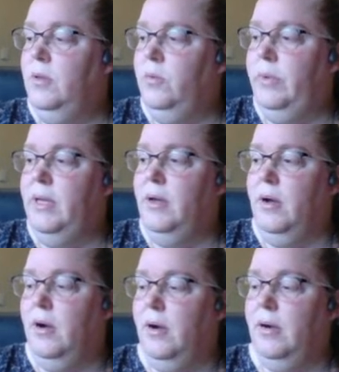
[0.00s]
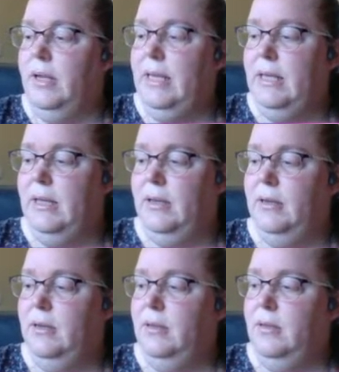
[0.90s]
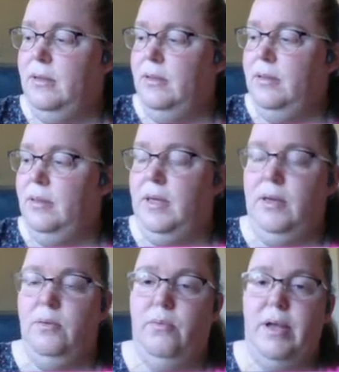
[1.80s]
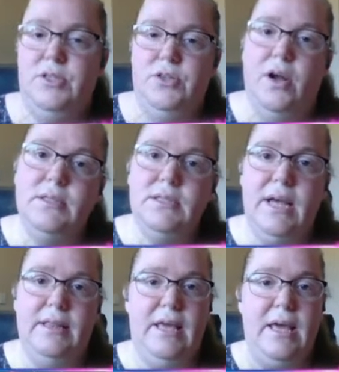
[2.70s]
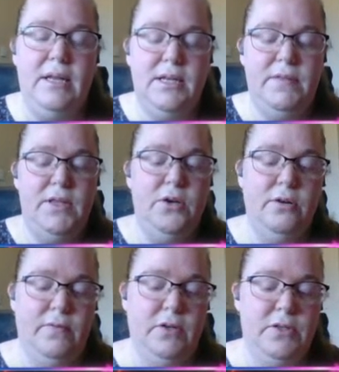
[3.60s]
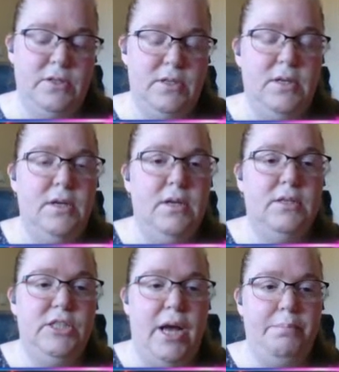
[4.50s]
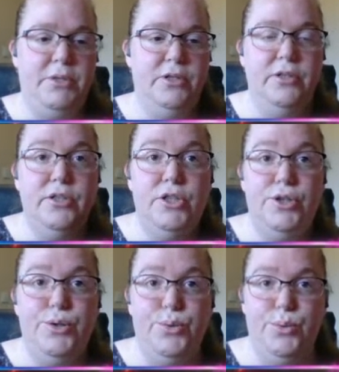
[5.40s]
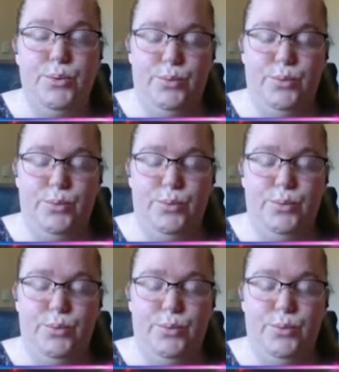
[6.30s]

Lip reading: We are in the restaurant at the end of the universe, chapter 2.